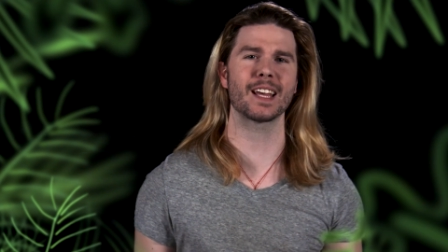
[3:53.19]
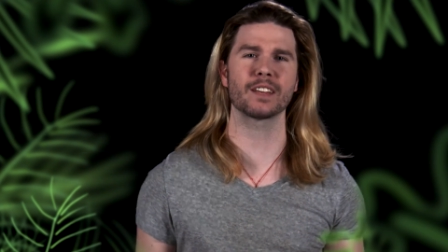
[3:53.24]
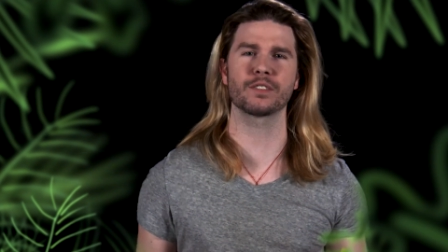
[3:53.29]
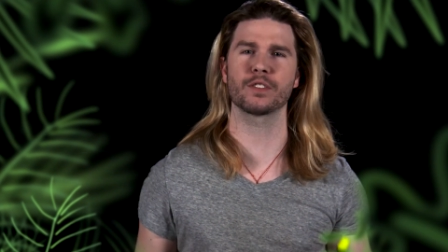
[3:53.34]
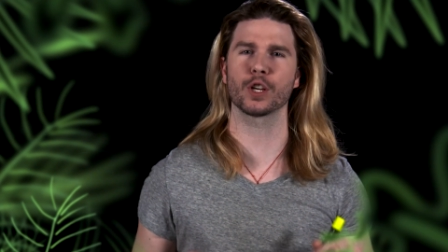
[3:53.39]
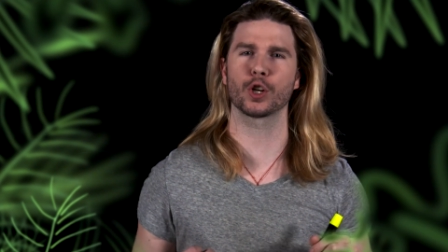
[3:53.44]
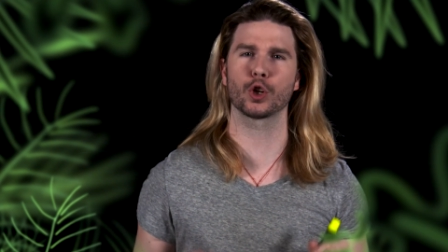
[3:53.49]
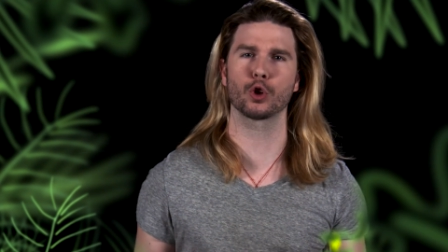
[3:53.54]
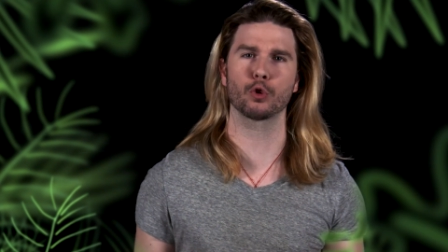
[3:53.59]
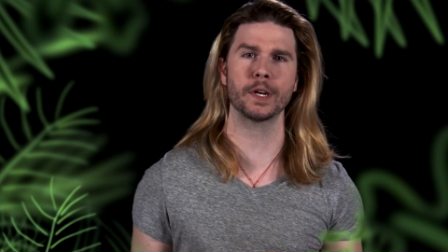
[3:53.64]
as
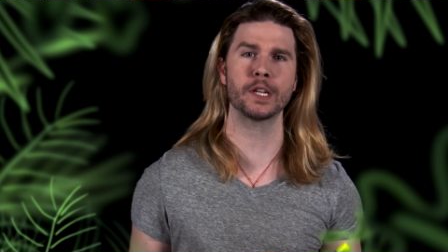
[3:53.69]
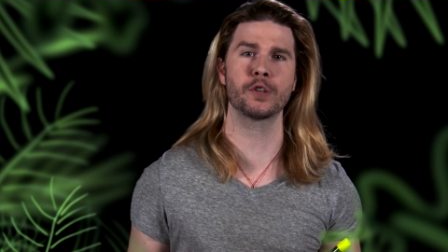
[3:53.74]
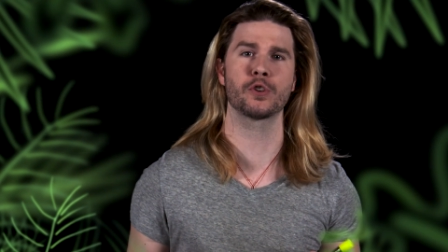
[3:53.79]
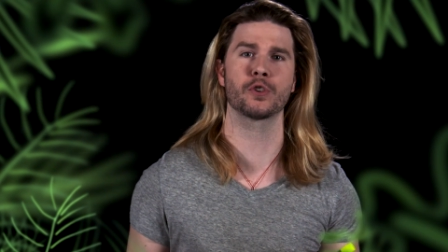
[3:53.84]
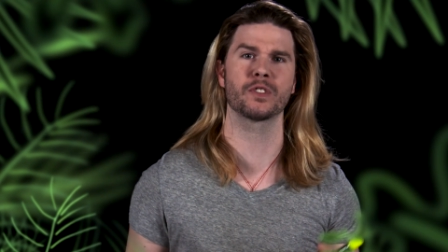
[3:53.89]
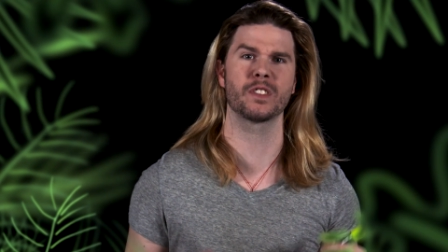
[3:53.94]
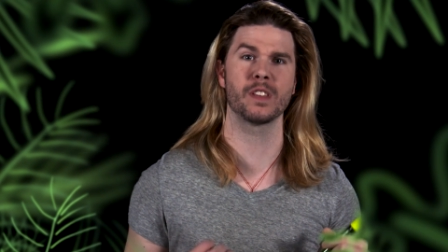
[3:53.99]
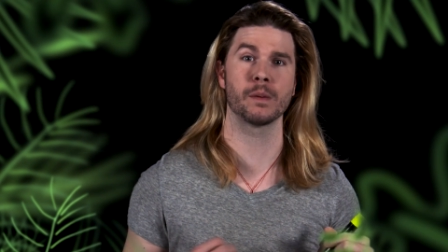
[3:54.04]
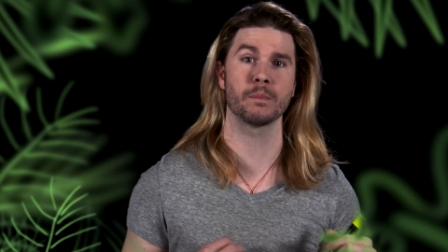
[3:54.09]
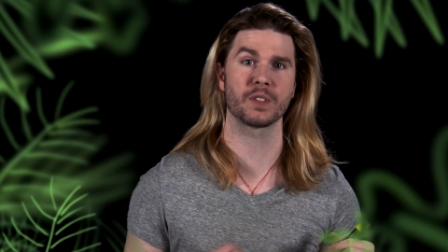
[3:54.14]
the
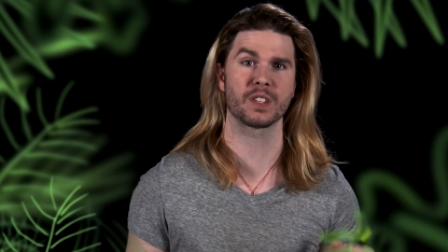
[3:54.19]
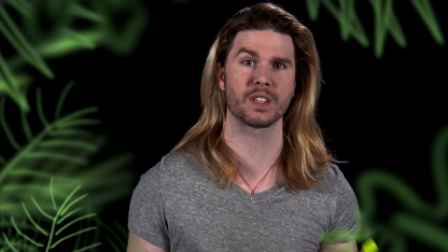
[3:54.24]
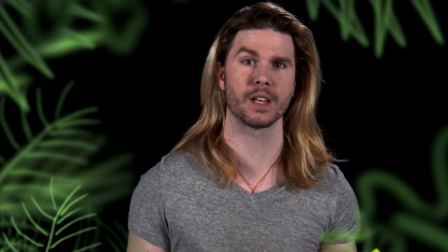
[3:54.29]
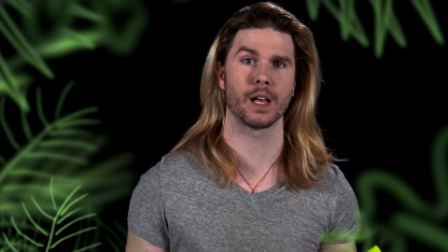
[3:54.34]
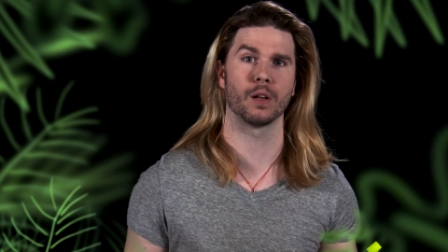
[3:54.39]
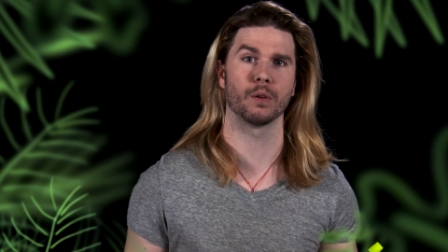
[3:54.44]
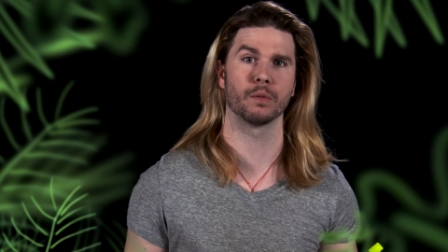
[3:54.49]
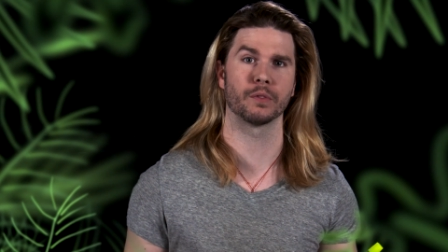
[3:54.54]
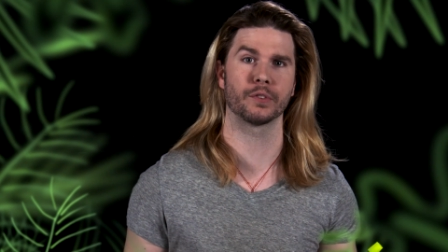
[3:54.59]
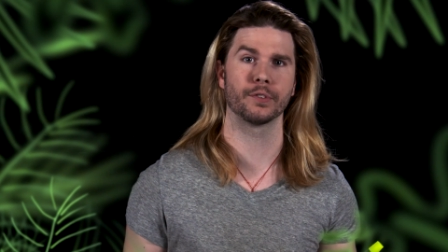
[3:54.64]
creatures
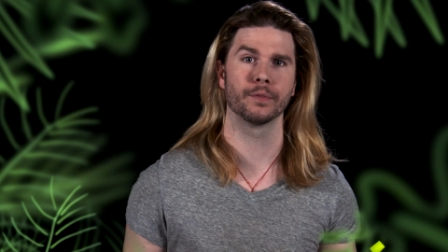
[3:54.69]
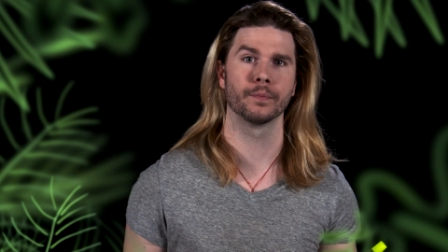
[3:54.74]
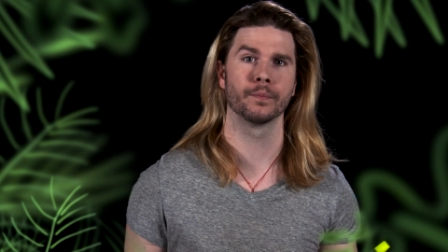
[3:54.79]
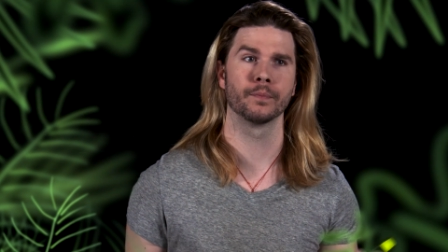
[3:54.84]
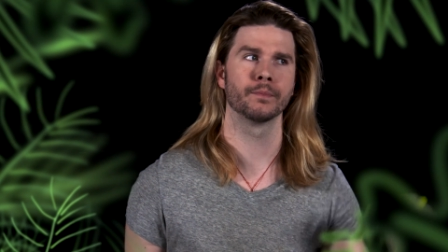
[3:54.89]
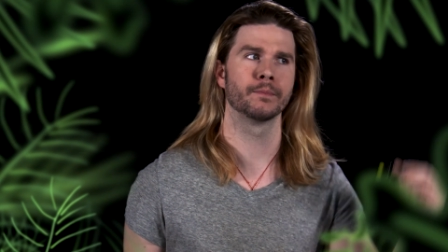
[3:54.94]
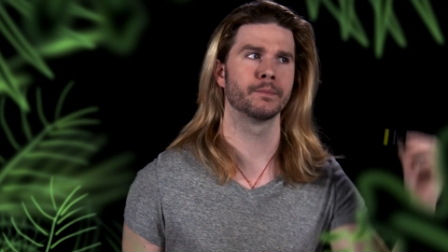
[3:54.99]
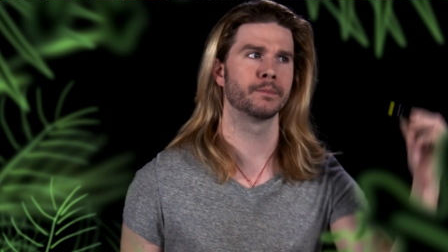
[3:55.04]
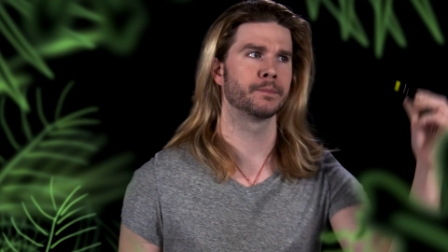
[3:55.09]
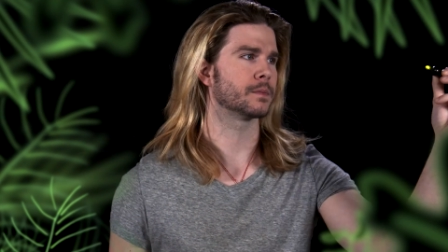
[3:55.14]
themselves.
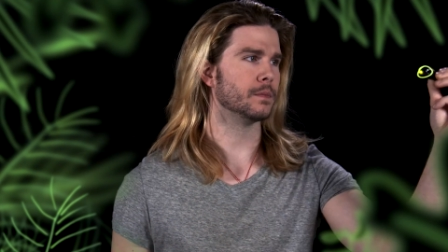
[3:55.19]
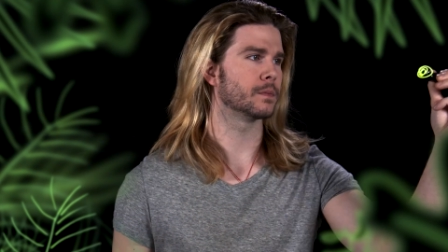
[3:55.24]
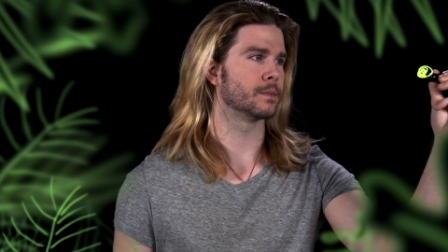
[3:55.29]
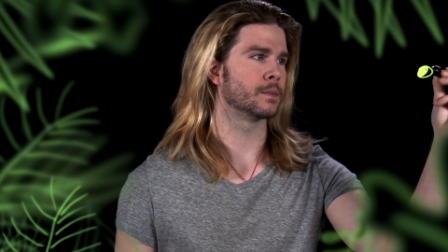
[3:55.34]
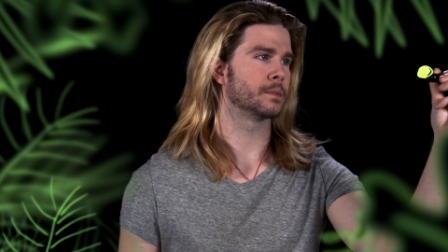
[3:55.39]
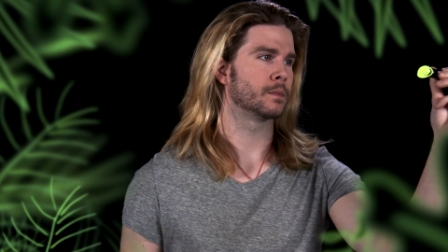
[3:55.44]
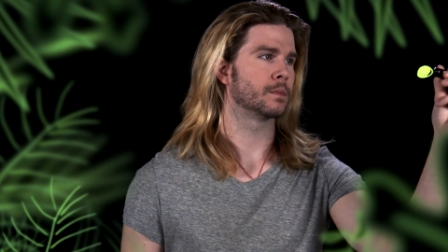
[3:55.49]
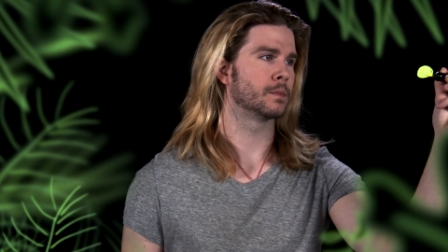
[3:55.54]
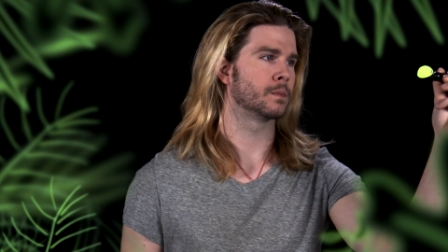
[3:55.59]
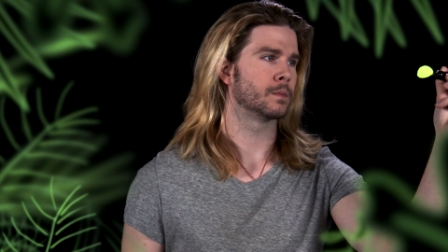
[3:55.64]

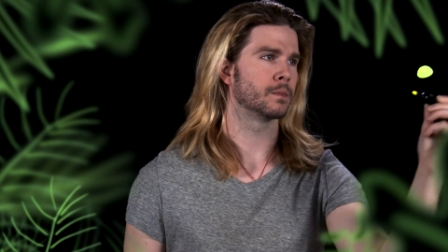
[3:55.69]
Predator